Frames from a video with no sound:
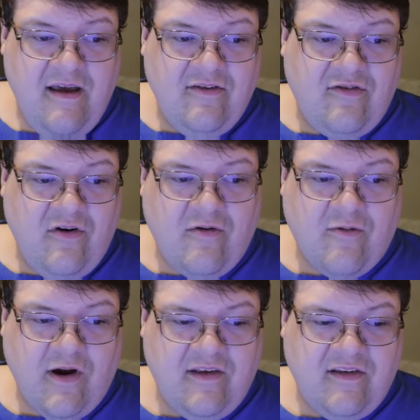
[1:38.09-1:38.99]
So
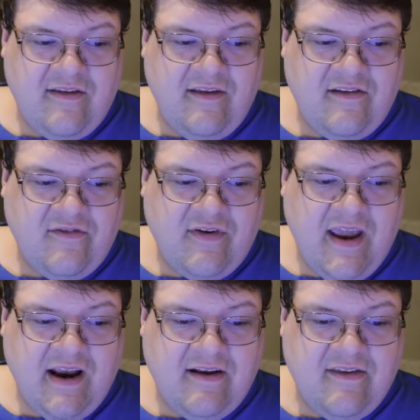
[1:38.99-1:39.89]
crazy that these have
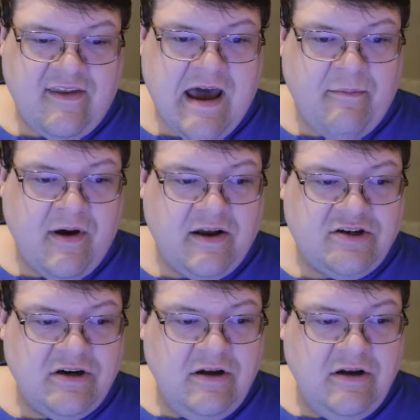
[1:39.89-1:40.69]
tanked that much.